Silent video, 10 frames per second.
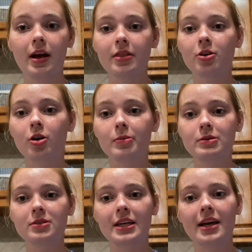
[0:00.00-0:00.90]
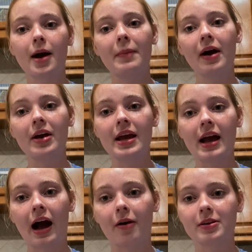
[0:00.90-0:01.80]
The Orbeez will take about 8
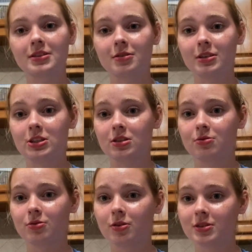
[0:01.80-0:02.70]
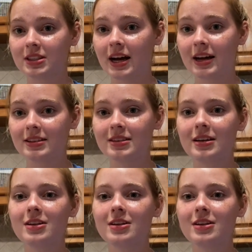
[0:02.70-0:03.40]
hours to reach their full size,